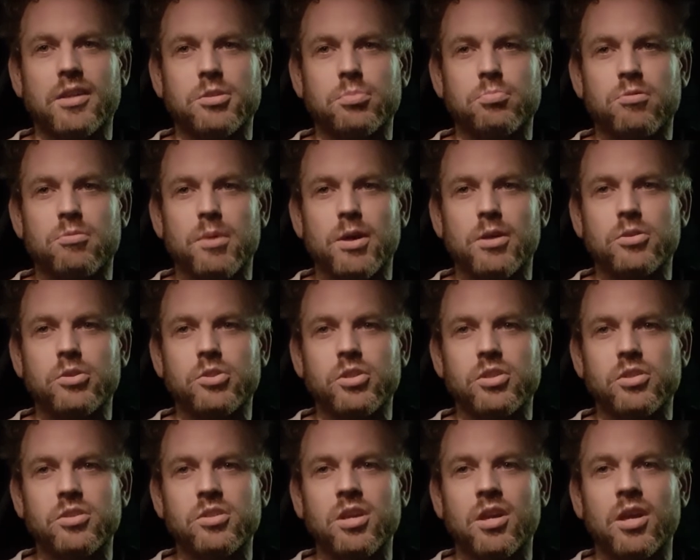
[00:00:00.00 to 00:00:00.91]
to
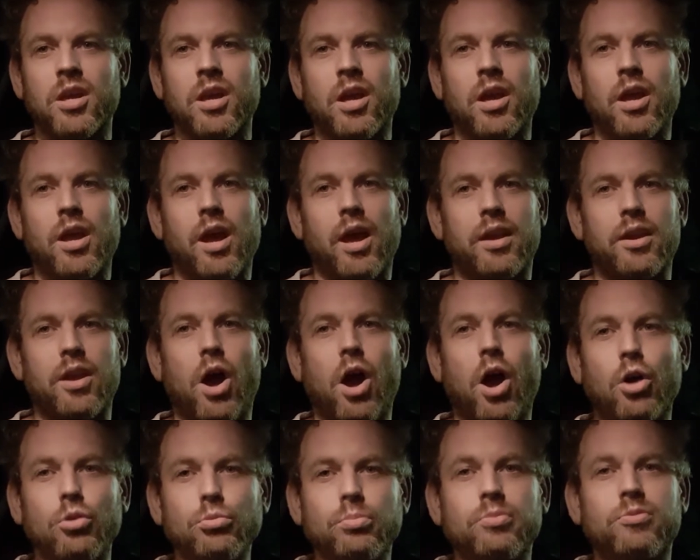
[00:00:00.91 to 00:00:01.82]
promoters and
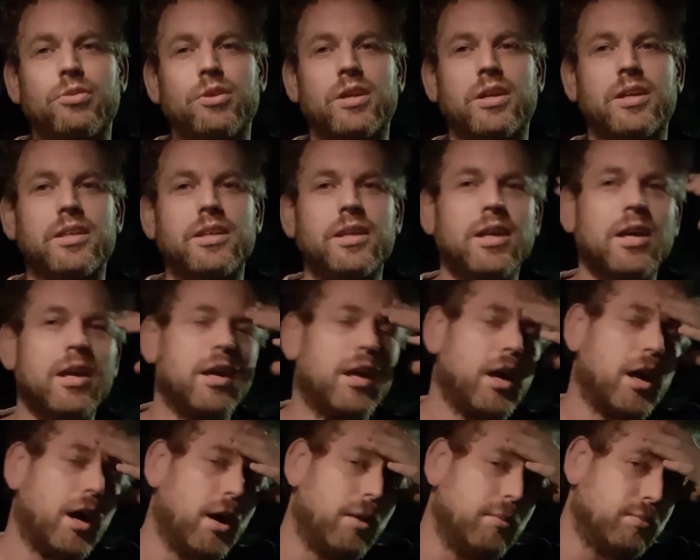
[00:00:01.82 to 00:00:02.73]
hopefully
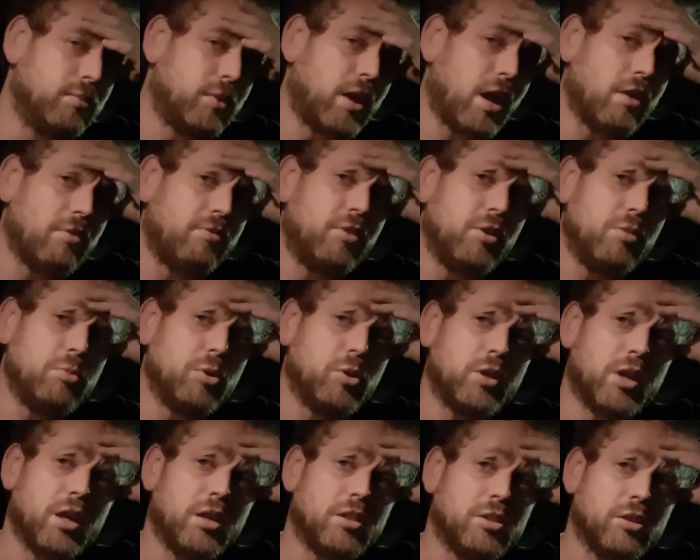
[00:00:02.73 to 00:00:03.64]
get a few more
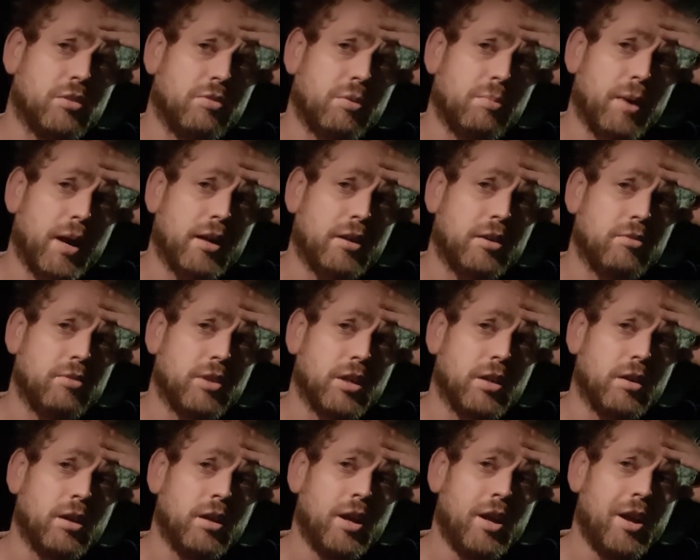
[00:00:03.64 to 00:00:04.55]
gigs off the back of
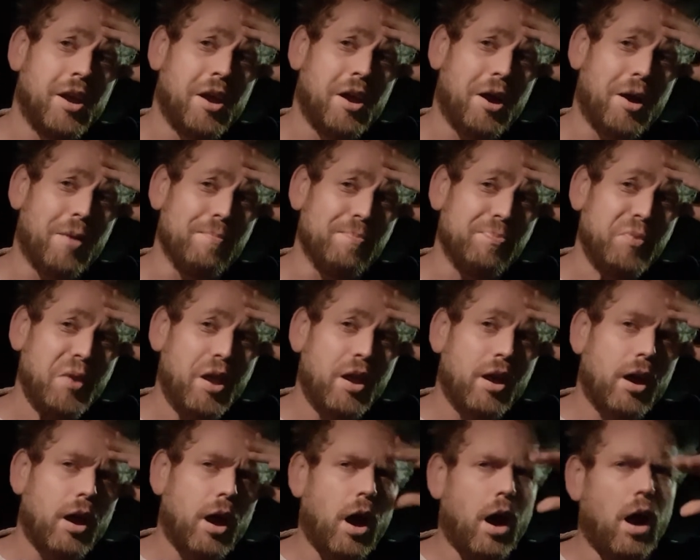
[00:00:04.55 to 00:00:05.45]
it.
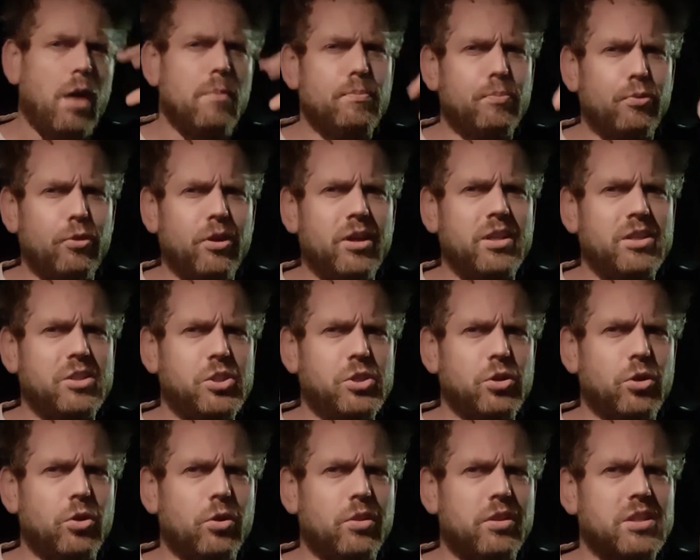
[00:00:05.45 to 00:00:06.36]
I'm pretty
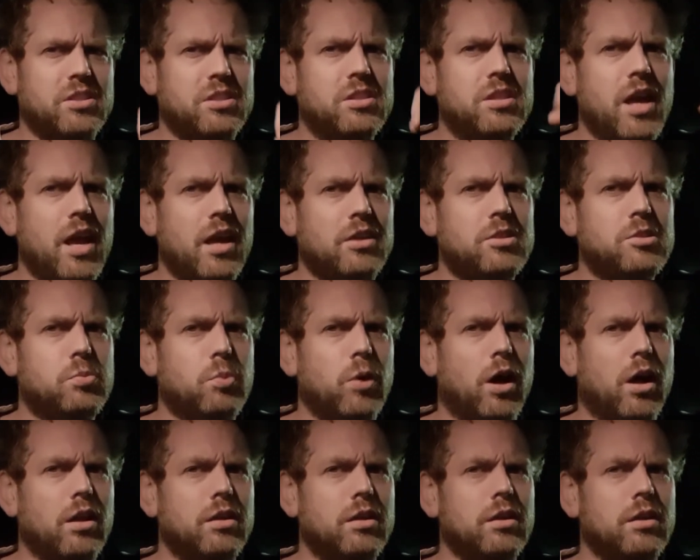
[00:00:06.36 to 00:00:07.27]
sure this next
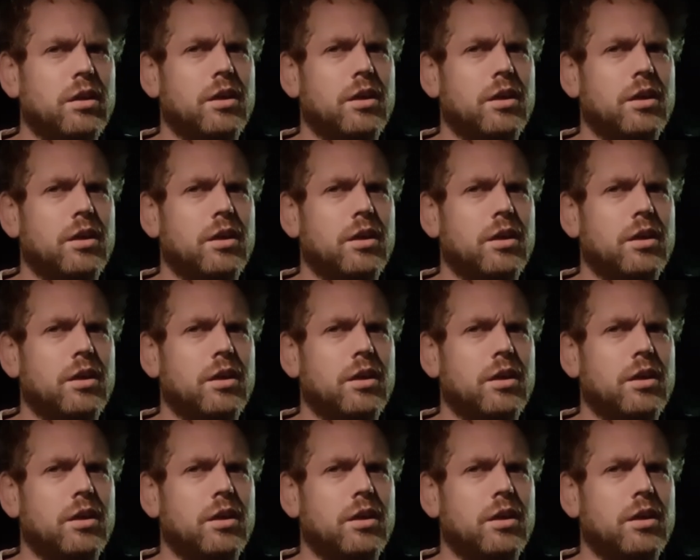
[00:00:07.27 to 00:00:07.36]
one